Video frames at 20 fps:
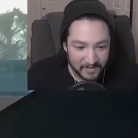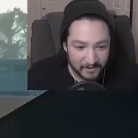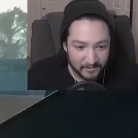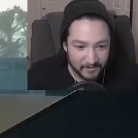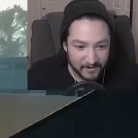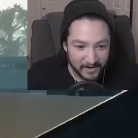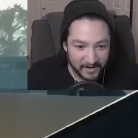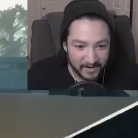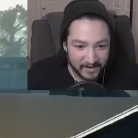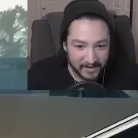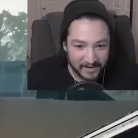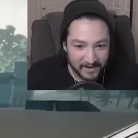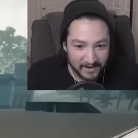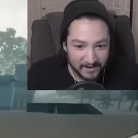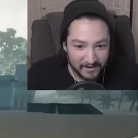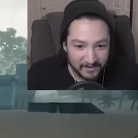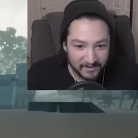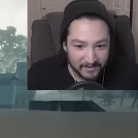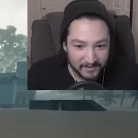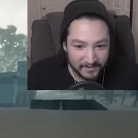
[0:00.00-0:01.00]
gotta wait
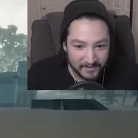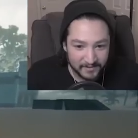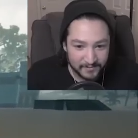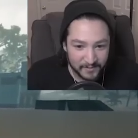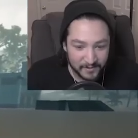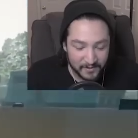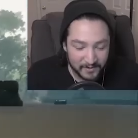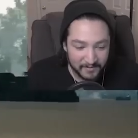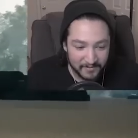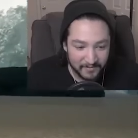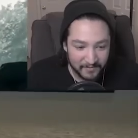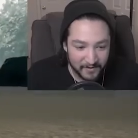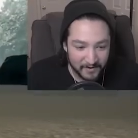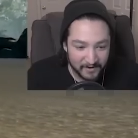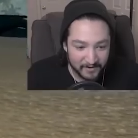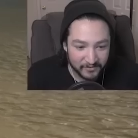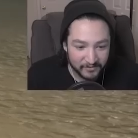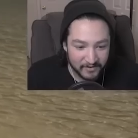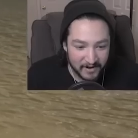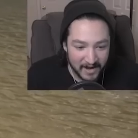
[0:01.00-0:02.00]
now because we don't have a
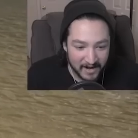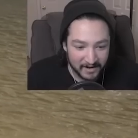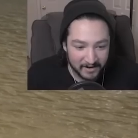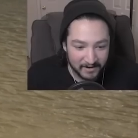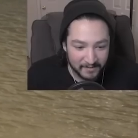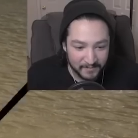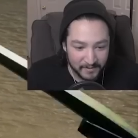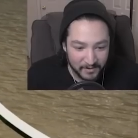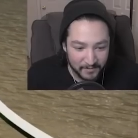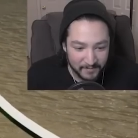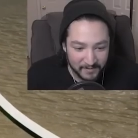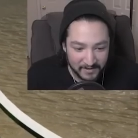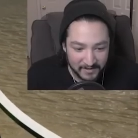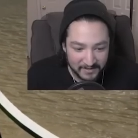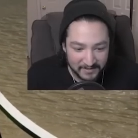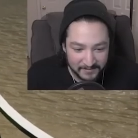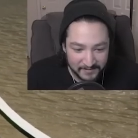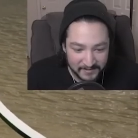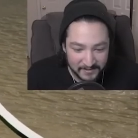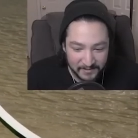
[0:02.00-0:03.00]
fucking tracker. I'm gonna open
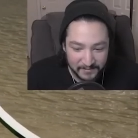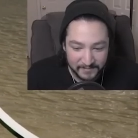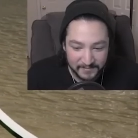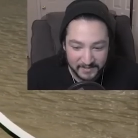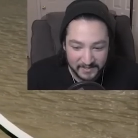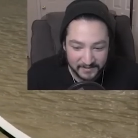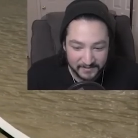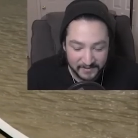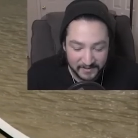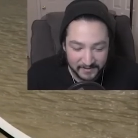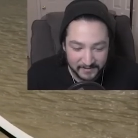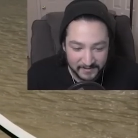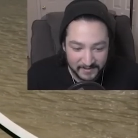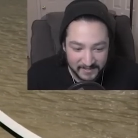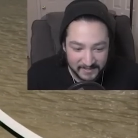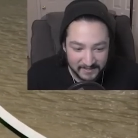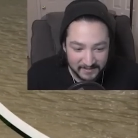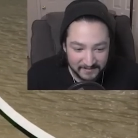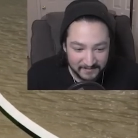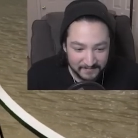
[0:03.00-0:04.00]
this one up. I guess I
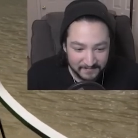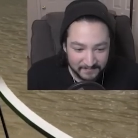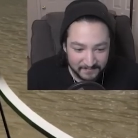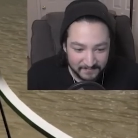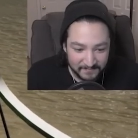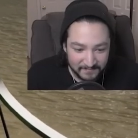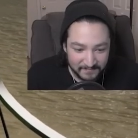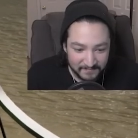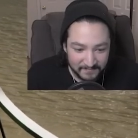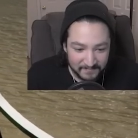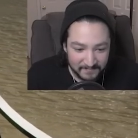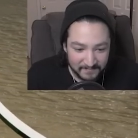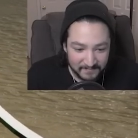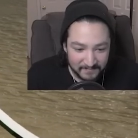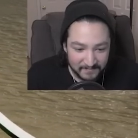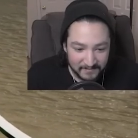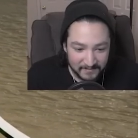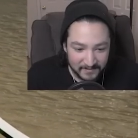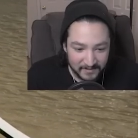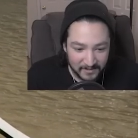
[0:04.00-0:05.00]
wanna use
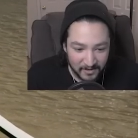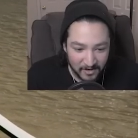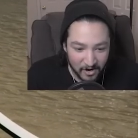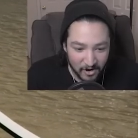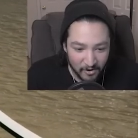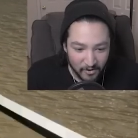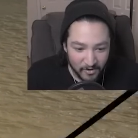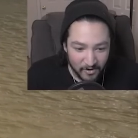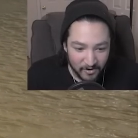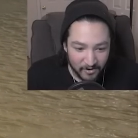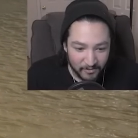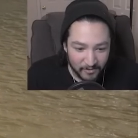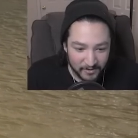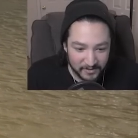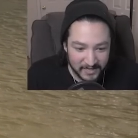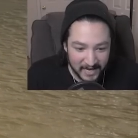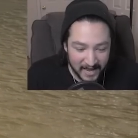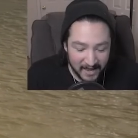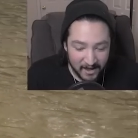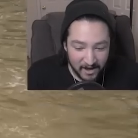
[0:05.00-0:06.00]
this and then keep oh, this.
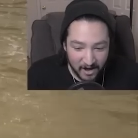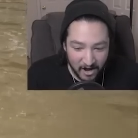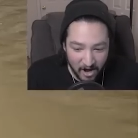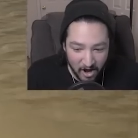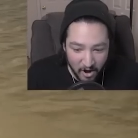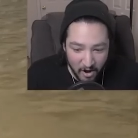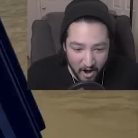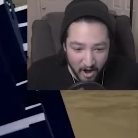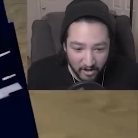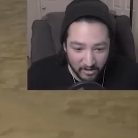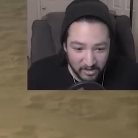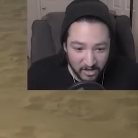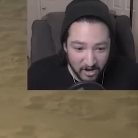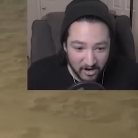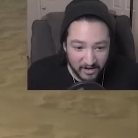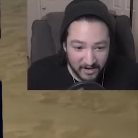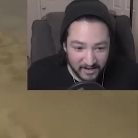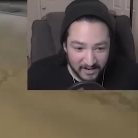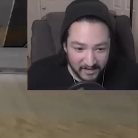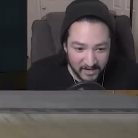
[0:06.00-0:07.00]
What's that? Oh,
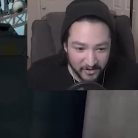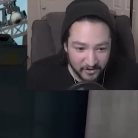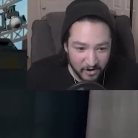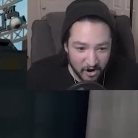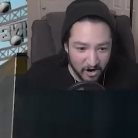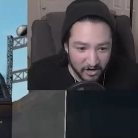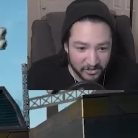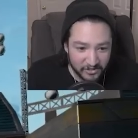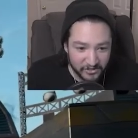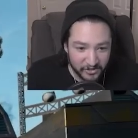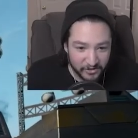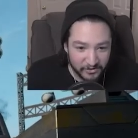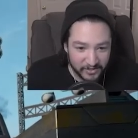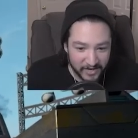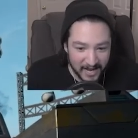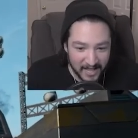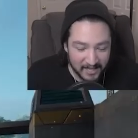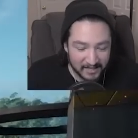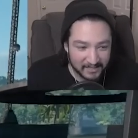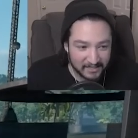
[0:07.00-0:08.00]
look! Another orange juice,
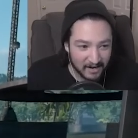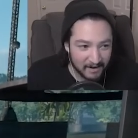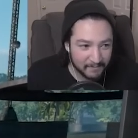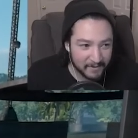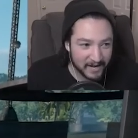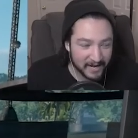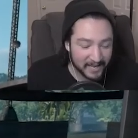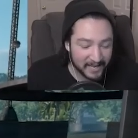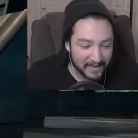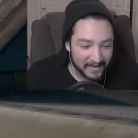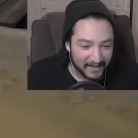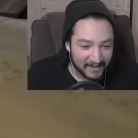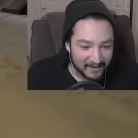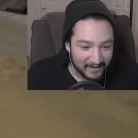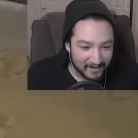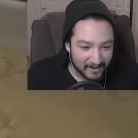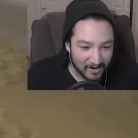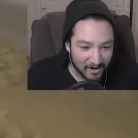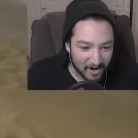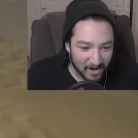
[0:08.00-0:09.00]
Alex. Come get it.
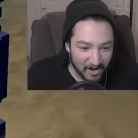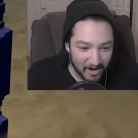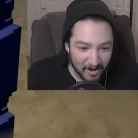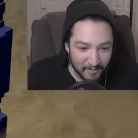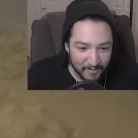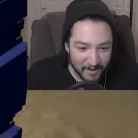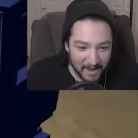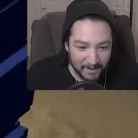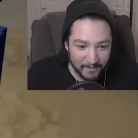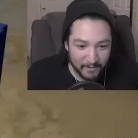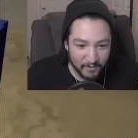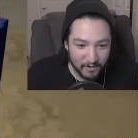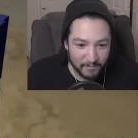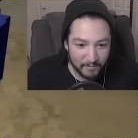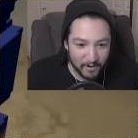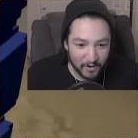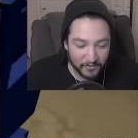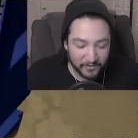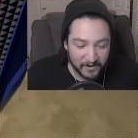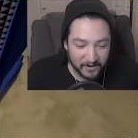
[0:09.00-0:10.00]
Oh, baby, we're
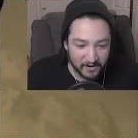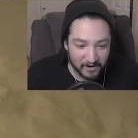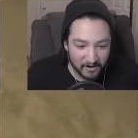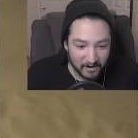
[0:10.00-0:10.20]
both gonna